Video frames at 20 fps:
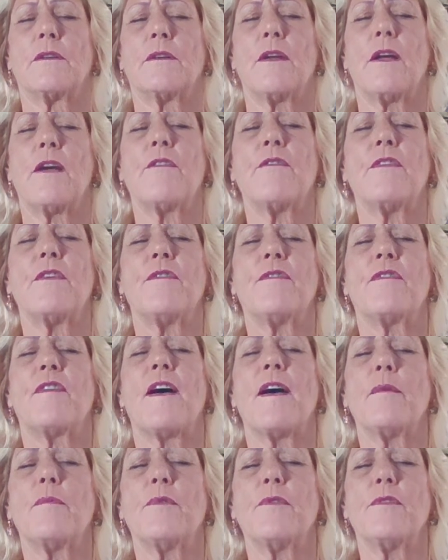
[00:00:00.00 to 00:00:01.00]
every
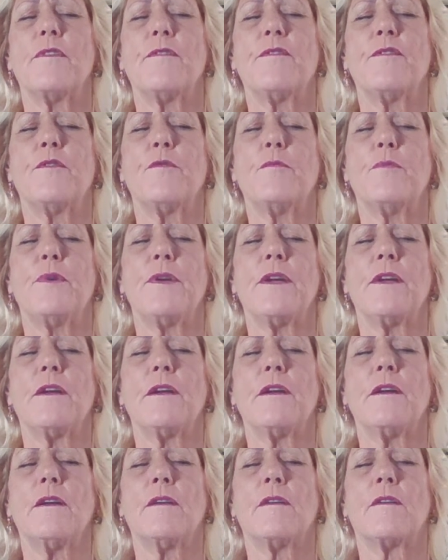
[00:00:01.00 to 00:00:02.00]
fiber of your
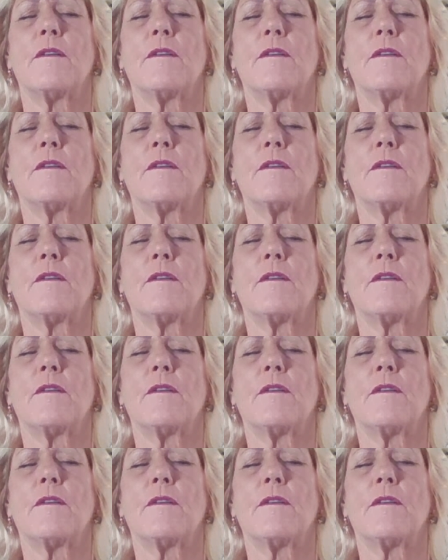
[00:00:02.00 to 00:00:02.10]
being.